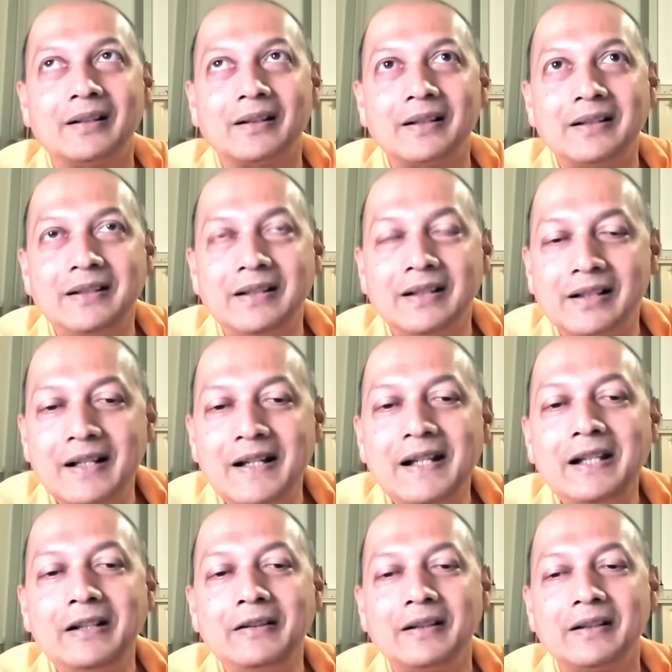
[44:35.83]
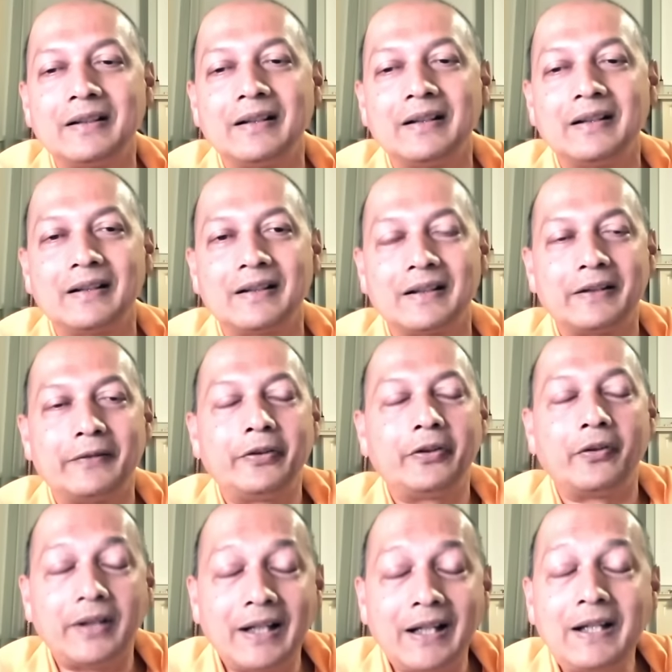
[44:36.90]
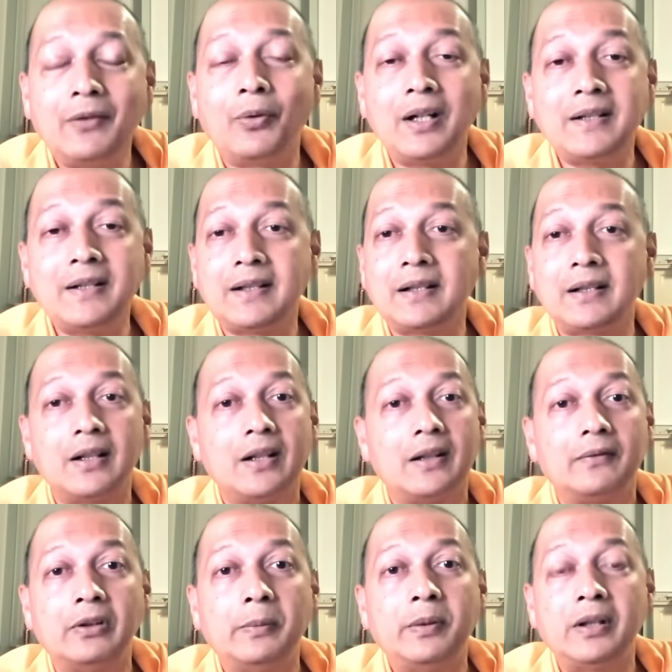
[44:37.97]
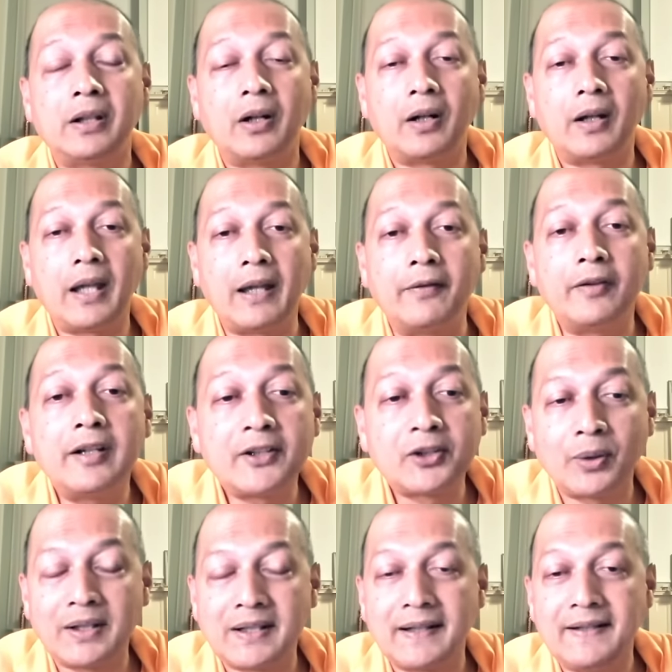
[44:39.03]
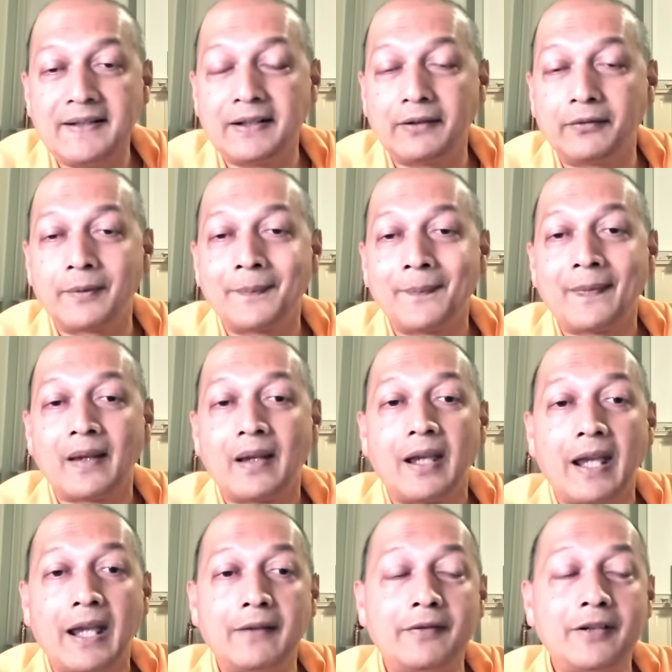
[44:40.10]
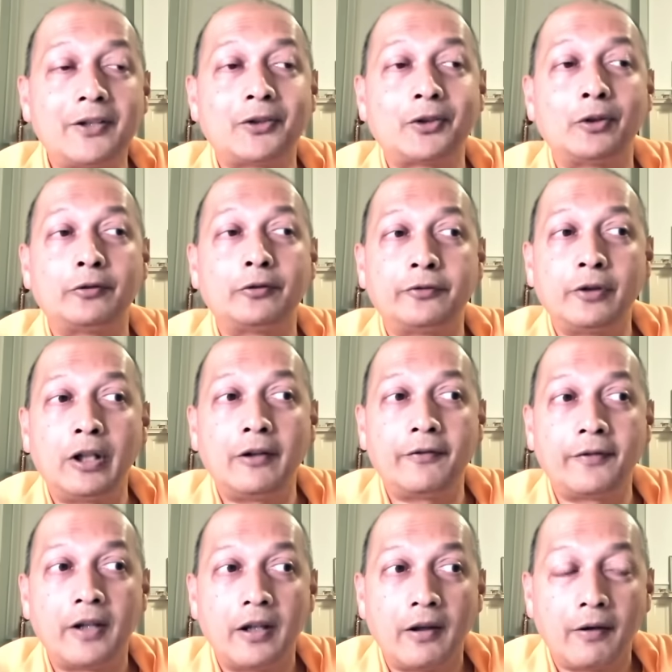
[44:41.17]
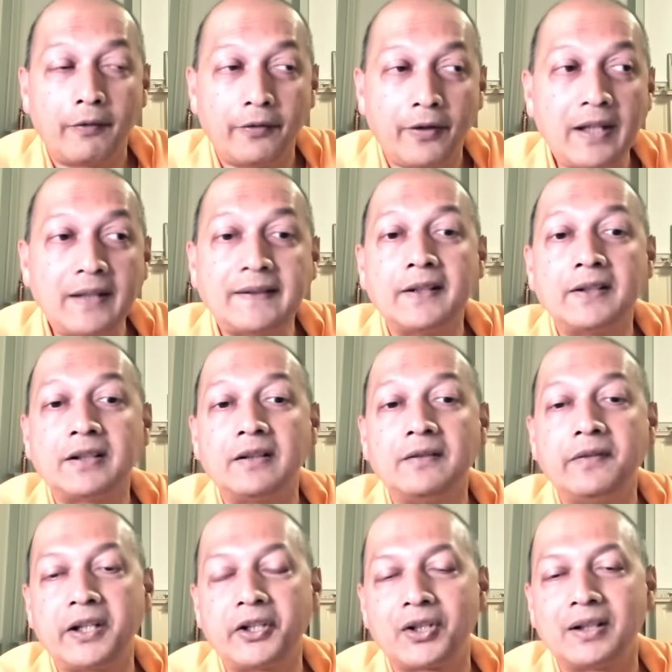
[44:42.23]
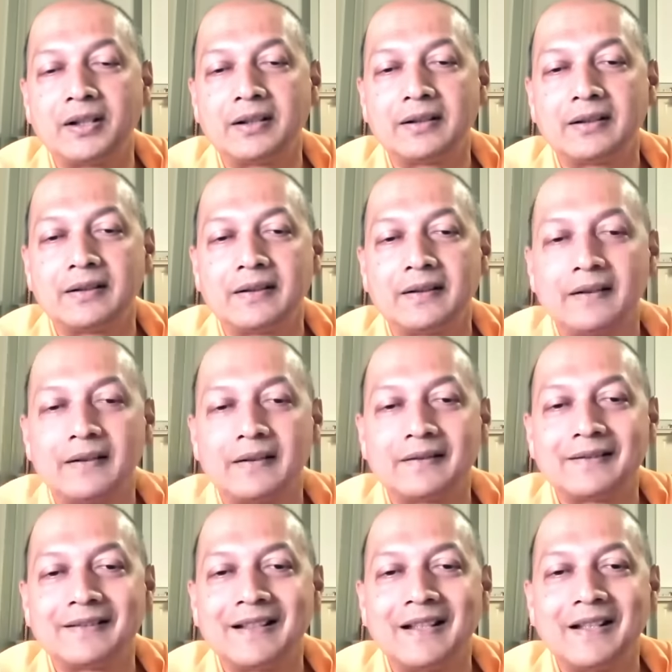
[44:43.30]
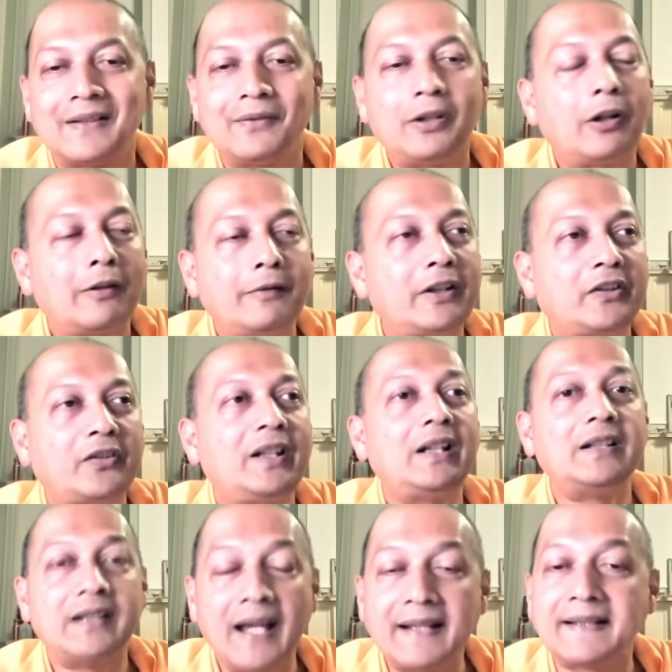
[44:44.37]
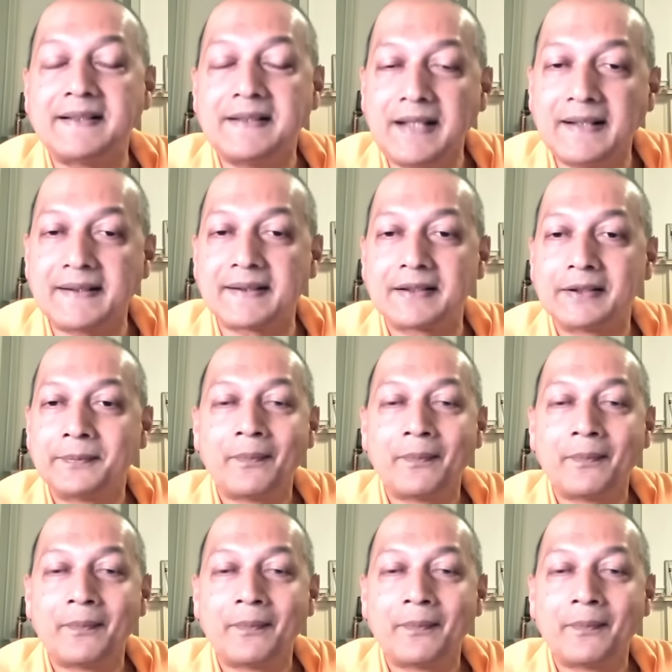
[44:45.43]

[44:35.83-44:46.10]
yearning. If we really want it, we'll be ever so attentive, ever so full of faith and conviction. We'll always feel, yes, yes.